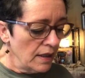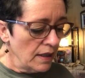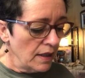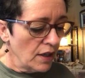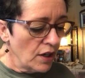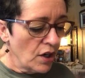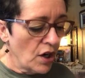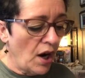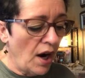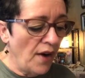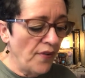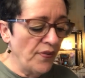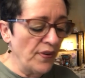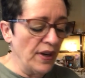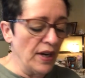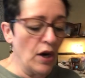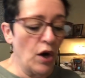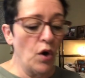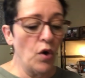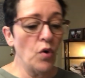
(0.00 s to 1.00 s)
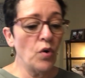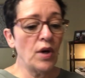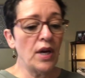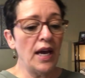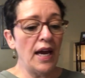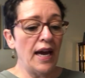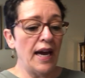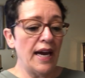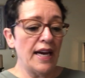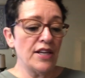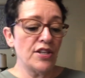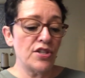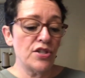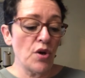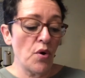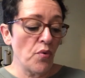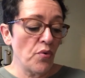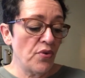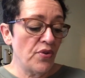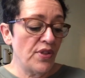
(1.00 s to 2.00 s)
Coffee. Okay,
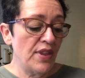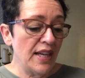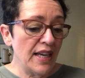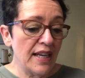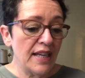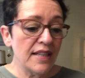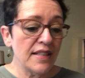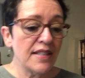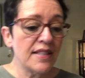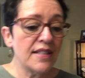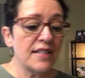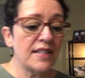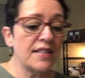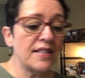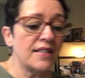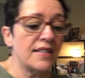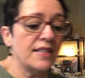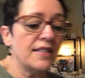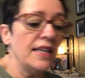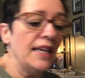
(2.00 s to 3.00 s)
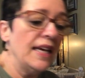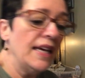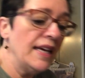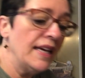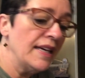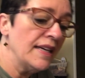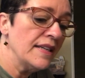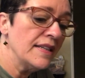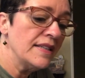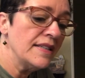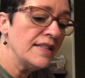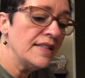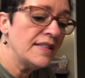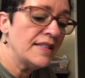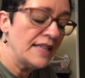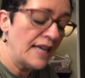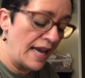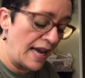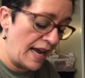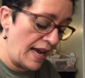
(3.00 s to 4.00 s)
so this
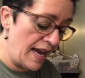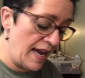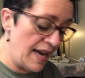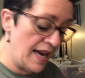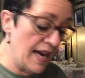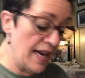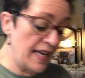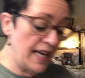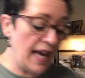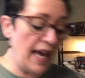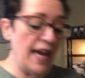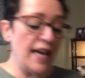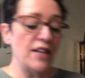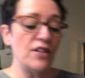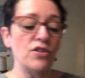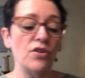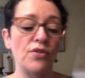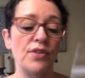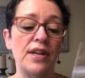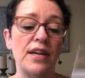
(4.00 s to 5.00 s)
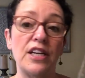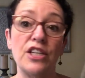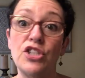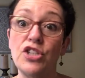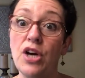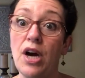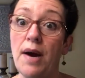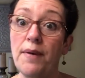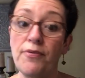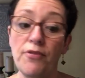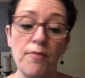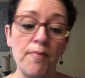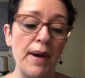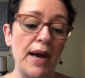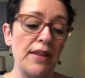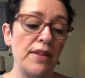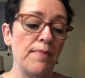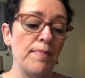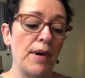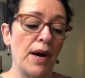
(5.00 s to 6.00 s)
is a candle that I chopped from
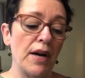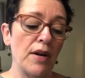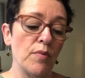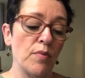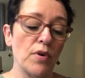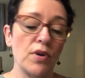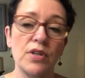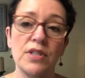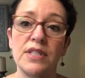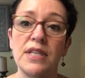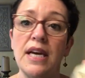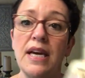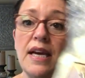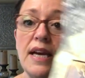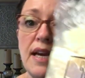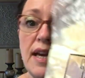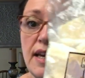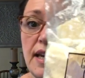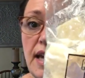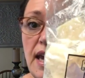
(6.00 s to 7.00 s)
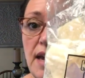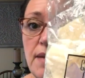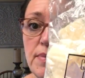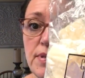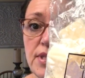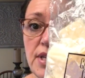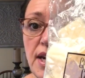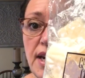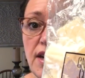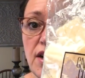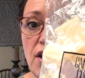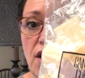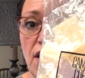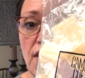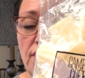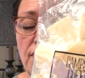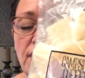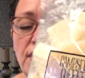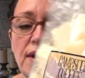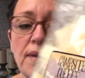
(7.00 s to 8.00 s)
Bath & Body Works, Campsite
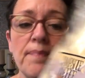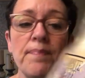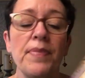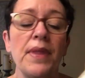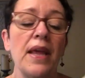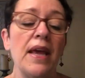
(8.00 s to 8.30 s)
Coffee.